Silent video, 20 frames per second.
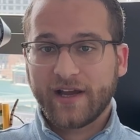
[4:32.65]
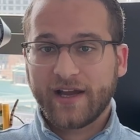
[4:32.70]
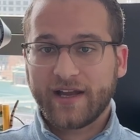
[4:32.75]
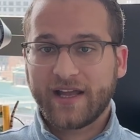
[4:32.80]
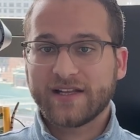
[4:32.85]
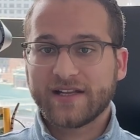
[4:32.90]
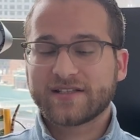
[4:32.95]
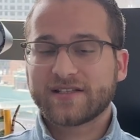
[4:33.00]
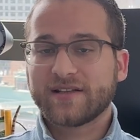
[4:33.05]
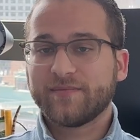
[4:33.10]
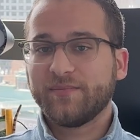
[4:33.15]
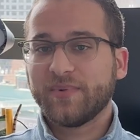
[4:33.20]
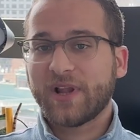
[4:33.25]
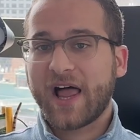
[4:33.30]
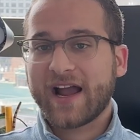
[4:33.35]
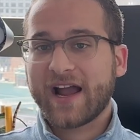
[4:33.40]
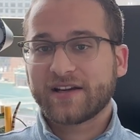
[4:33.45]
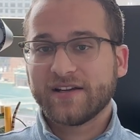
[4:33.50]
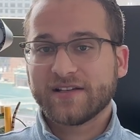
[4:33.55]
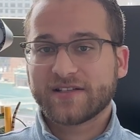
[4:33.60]
against the
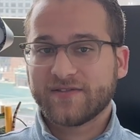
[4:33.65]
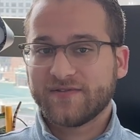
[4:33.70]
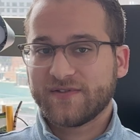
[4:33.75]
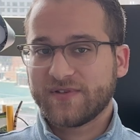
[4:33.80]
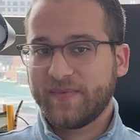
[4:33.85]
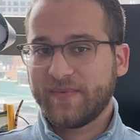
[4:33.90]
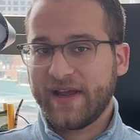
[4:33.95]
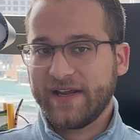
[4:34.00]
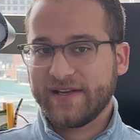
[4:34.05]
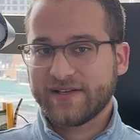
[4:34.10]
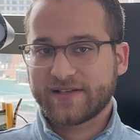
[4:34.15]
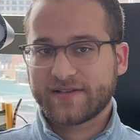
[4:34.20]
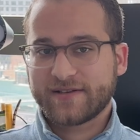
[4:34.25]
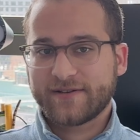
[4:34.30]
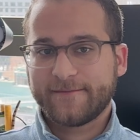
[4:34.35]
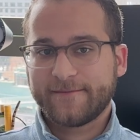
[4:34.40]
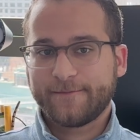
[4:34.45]
blackness of space.